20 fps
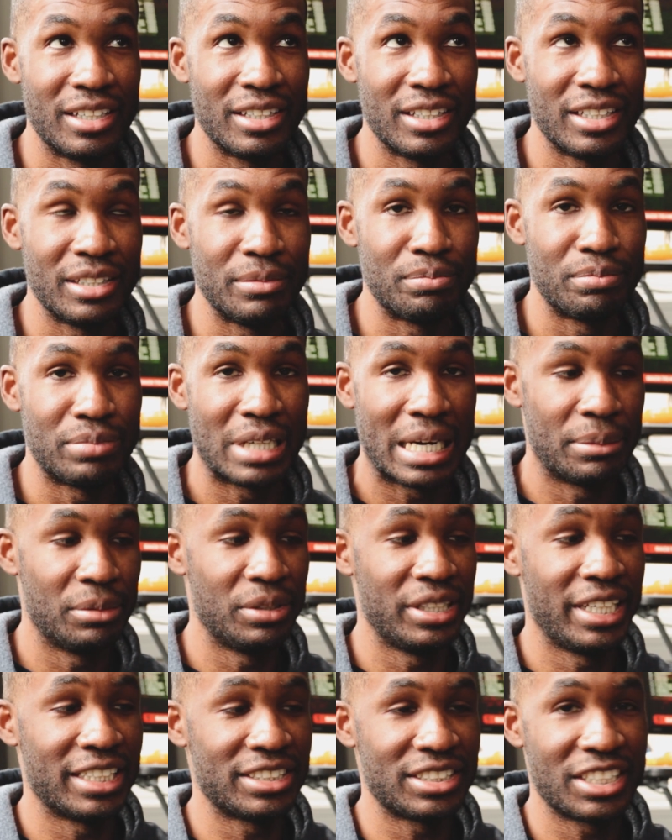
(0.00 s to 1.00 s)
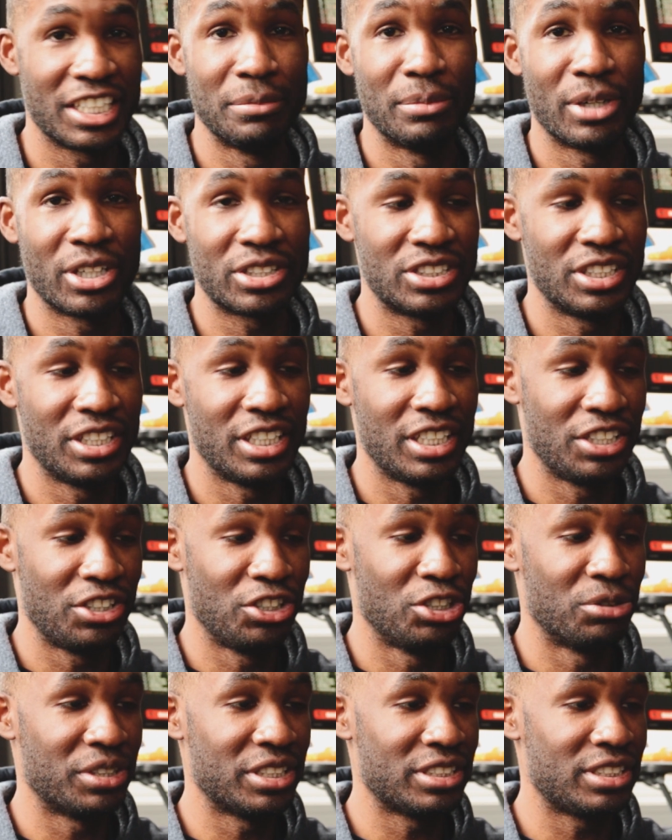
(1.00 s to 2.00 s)
it probably has skid marks in it and
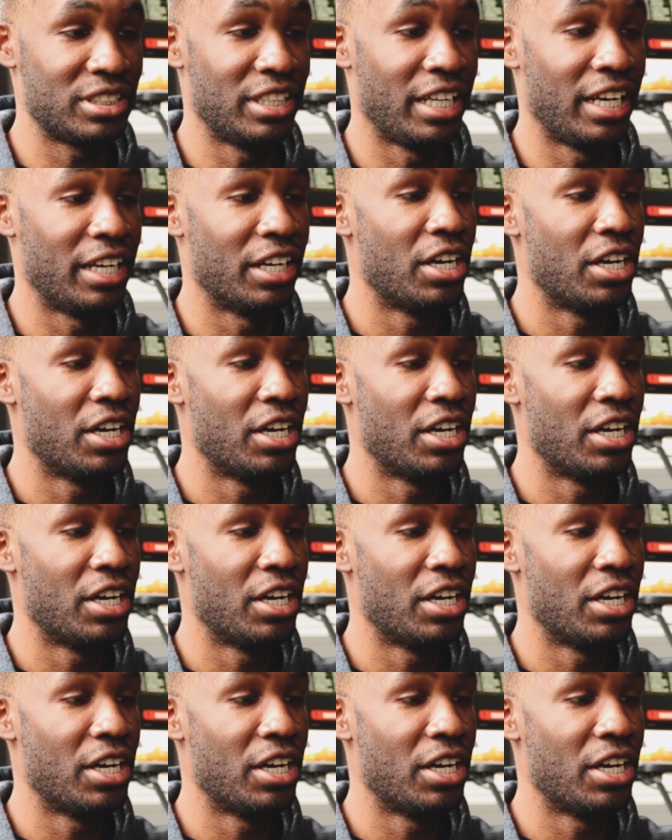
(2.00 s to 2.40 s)
you don't want to see that.